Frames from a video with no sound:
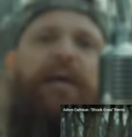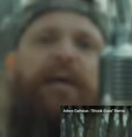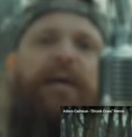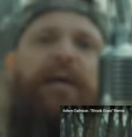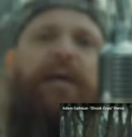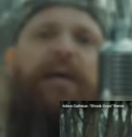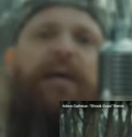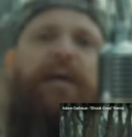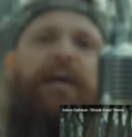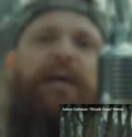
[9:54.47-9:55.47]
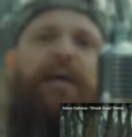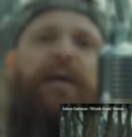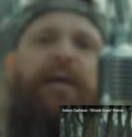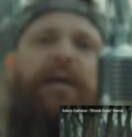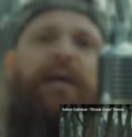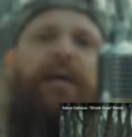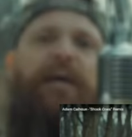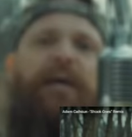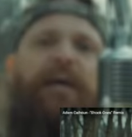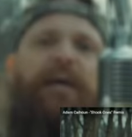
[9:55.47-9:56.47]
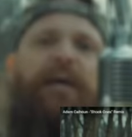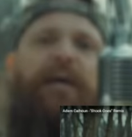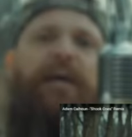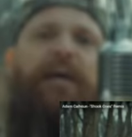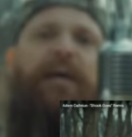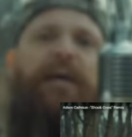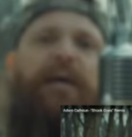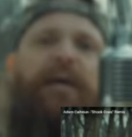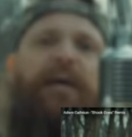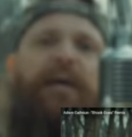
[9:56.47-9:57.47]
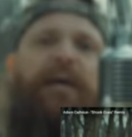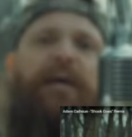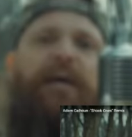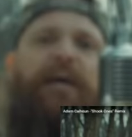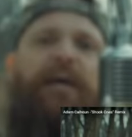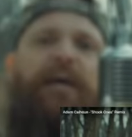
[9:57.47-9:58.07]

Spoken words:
This person isn't speaking.